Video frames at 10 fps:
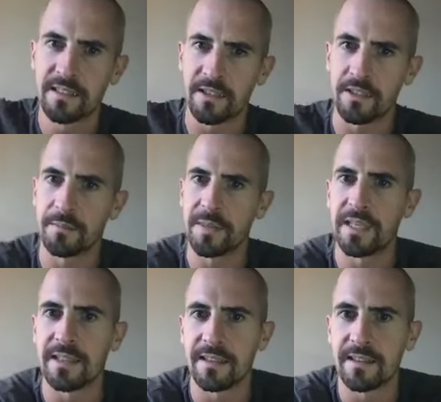on
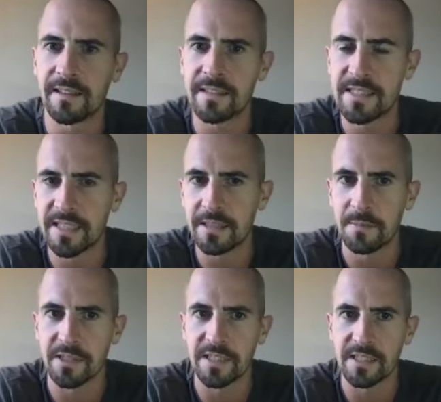my
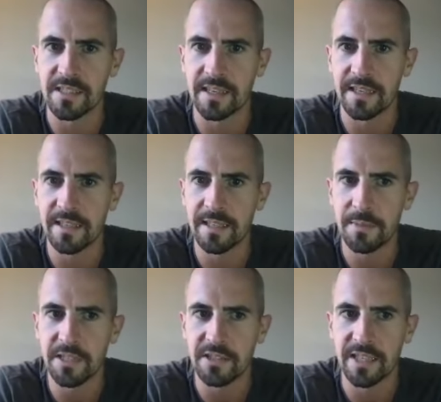segment yesterday. I think I
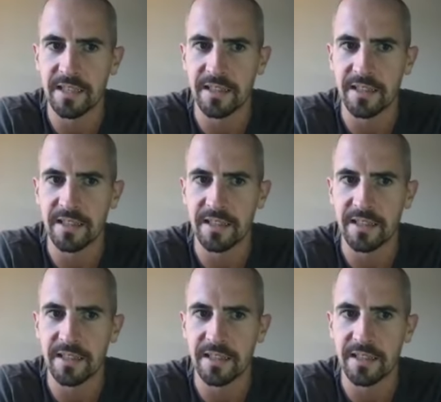might check